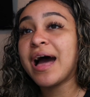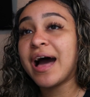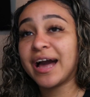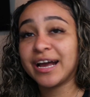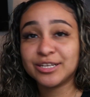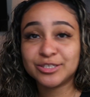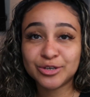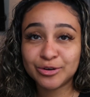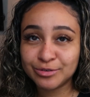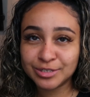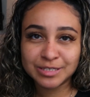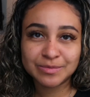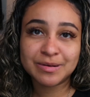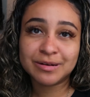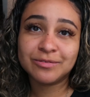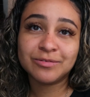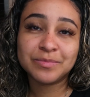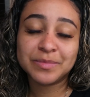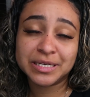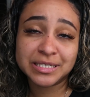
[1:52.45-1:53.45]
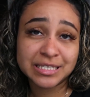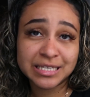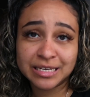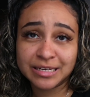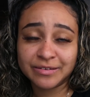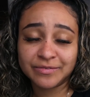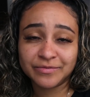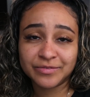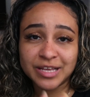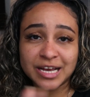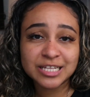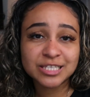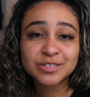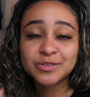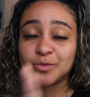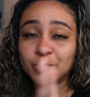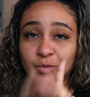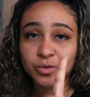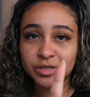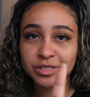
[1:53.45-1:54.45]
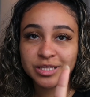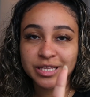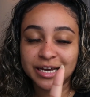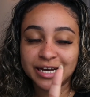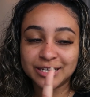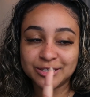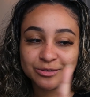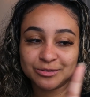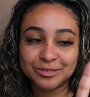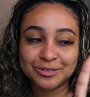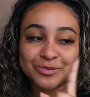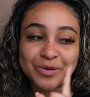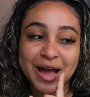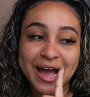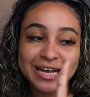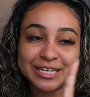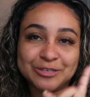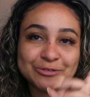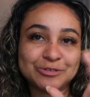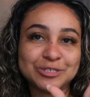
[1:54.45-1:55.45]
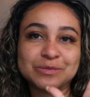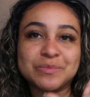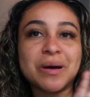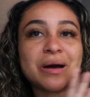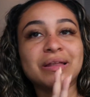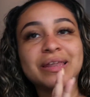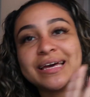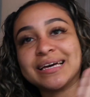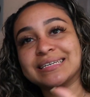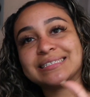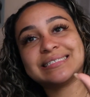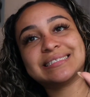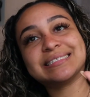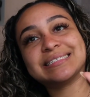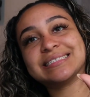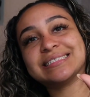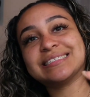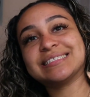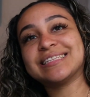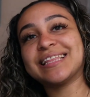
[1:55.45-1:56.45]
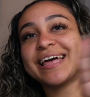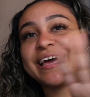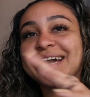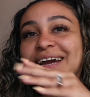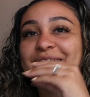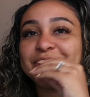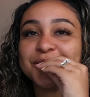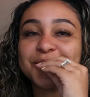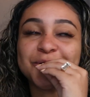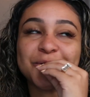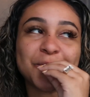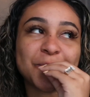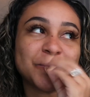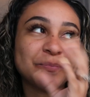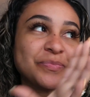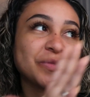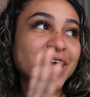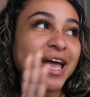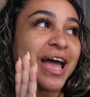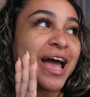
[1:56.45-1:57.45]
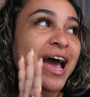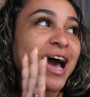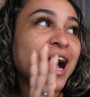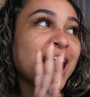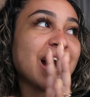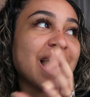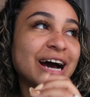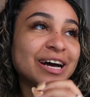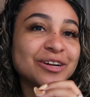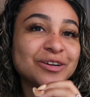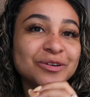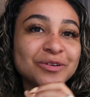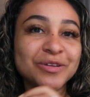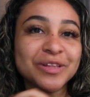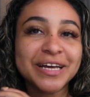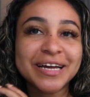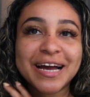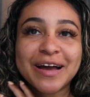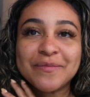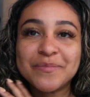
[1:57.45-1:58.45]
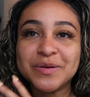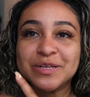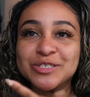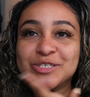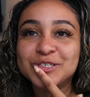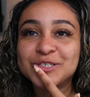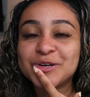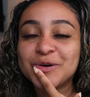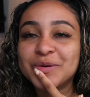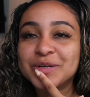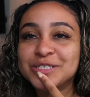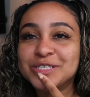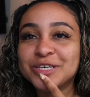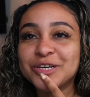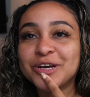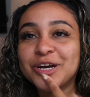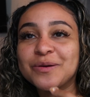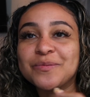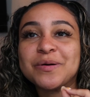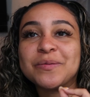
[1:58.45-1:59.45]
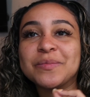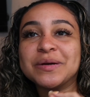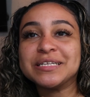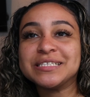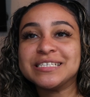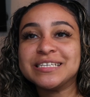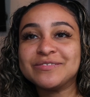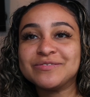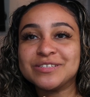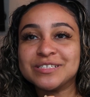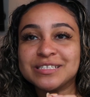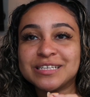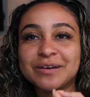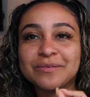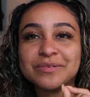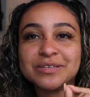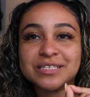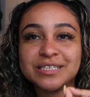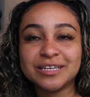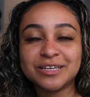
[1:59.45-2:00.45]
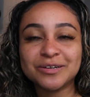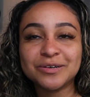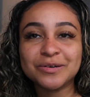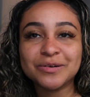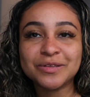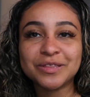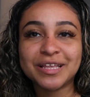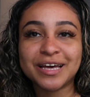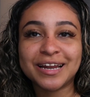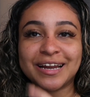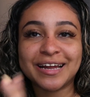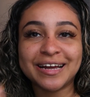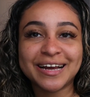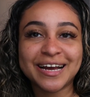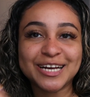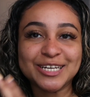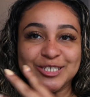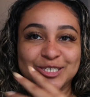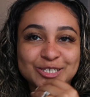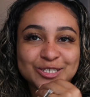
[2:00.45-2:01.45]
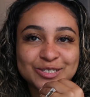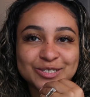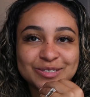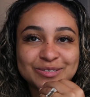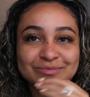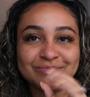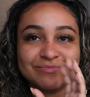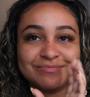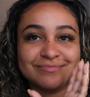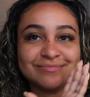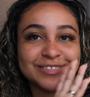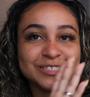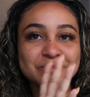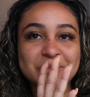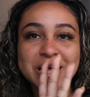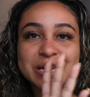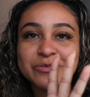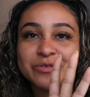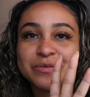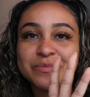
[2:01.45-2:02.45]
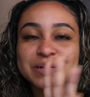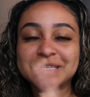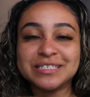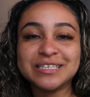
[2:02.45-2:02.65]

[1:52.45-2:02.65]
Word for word: i don't smile with my teeth that's one thing i don't do i don't smile like like nope I don't know, like I've been so insecure about my teeth since I was little that like I just smiling with my